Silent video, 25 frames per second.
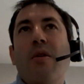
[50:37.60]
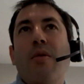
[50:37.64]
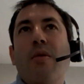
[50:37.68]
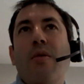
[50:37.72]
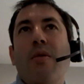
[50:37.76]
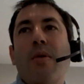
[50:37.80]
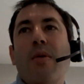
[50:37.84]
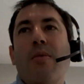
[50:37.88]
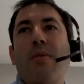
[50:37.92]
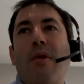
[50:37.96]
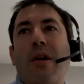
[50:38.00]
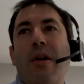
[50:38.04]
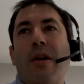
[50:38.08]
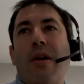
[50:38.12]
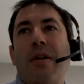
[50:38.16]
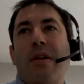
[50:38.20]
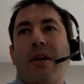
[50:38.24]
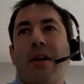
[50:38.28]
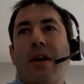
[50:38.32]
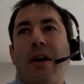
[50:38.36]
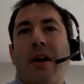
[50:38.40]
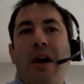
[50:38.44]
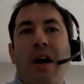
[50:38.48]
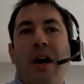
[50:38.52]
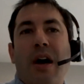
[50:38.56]
we want
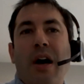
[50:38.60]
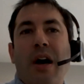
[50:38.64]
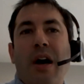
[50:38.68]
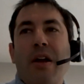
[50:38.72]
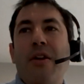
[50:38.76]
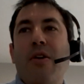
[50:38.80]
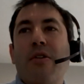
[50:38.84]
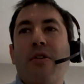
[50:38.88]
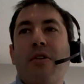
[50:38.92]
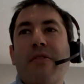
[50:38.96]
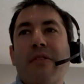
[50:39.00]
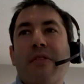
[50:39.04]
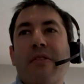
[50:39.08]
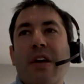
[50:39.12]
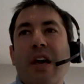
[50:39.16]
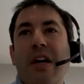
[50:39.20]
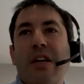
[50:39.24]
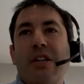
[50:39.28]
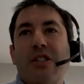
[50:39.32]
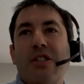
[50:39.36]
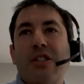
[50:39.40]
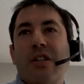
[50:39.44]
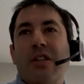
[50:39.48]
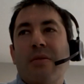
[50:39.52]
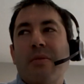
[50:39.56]
a
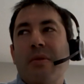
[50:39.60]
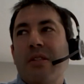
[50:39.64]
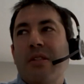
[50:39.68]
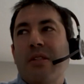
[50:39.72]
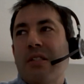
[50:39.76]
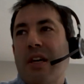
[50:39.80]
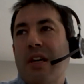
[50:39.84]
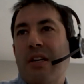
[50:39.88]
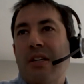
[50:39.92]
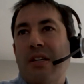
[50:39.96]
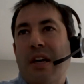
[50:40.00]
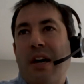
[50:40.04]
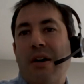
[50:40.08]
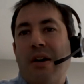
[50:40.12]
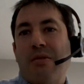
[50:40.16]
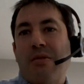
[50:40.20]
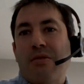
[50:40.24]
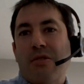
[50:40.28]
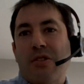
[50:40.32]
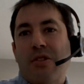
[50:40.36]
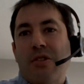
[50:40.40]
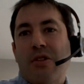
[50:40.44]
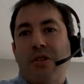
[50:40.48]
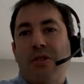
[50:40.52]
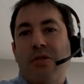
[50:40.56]
notification to be sent out
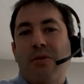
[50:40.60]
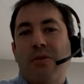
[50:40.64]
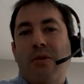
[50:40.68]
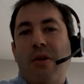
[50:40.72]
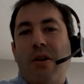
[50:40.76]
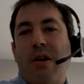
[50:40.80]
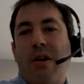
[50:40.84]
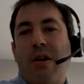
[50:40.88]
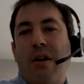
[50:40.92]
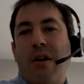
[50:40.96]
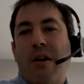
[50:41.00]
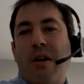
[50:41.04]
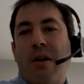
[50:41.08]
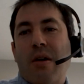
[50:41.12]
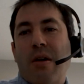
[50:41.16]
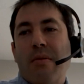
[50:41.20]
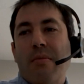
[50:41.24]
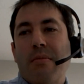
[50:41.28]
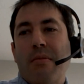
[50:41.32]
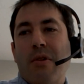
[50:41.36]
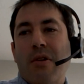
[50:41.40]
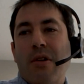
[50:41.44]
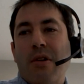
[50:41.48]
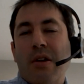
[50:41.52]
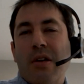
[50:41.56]
to our
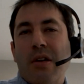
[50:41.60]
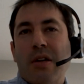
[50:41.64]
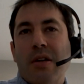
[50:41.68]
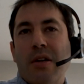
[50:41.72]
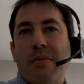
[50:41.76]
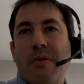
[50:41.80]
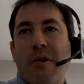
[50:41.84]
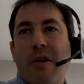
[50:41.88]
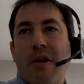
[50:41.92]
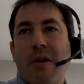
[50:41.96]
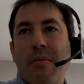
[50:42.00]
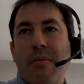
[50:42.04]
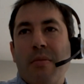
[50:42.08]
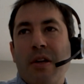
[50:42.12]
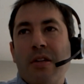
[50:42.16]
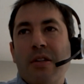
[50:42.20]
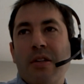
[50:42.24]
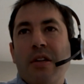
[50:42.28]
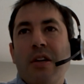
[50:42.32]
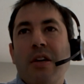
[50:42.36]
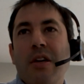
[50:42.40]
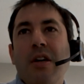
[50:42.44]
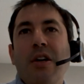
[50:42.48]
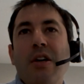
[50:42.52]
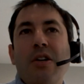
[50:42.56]
marketing department
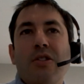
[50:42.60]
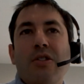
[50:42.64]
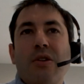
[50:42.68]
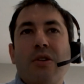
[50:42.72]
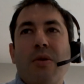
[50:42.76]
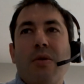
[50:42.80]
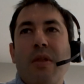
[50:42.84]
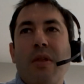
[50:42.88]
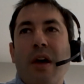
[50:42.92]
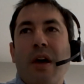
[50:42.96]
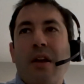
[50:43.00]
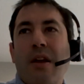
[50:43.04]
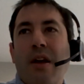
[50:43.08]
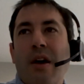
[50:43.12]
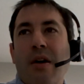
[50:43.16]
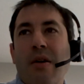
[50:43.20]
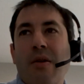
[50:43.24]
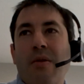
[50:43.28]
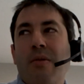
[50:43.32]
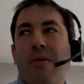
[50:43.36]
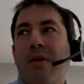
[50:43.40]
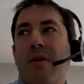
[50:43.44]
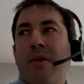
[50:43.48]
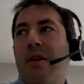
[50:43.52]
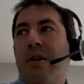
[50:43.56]
so they
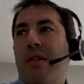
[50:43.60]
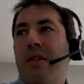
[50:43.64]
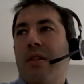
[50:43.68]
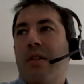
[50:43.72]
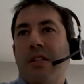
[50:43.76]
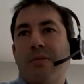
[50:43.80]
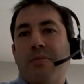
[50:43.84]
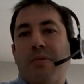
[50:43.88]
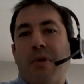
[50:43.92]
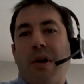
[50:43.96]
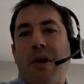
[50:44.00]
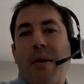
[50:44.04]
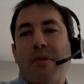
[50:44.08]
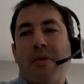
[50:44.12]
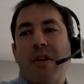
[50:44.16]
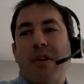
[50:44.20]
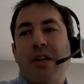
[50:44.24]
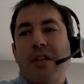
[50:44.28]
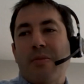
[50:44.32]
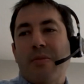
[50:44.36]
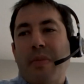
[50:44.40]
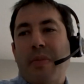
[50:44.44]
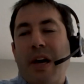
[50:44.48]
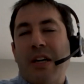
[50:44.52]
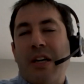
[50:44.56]
know this property
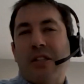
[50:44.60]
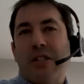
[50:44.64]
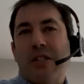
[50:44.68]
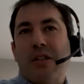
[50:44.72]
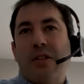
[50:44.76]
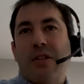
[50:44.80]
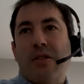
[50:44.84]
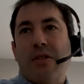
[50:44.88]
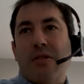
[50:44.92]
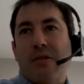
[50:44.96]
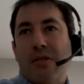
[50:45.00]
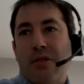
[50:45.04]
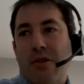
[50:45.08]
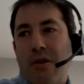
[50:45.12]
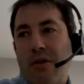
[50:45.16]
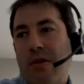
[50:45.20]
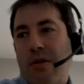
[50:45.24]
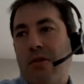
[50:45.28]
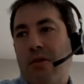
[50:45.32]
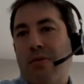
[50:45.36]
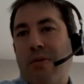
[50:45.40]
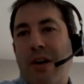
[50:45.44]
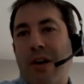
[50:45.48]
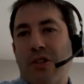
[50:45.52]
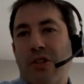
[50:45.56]
has passed a
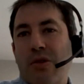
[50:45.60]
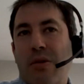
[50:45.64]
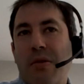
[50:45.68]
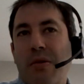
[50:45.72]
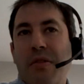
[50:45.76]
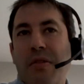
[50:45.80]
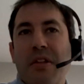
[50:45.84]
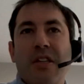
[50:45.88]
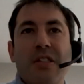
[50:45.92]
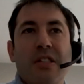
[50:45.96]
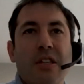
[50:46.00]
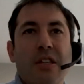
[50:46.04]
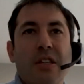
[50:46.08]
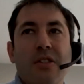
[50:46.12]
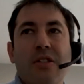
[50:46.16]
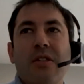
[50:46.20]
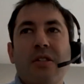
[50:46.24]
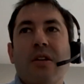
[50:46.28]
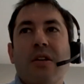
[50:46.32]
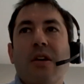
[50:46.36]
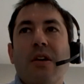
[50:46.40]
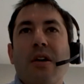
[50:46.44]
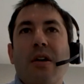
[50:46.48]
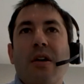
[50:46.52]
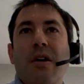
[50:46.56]
certain threshold. This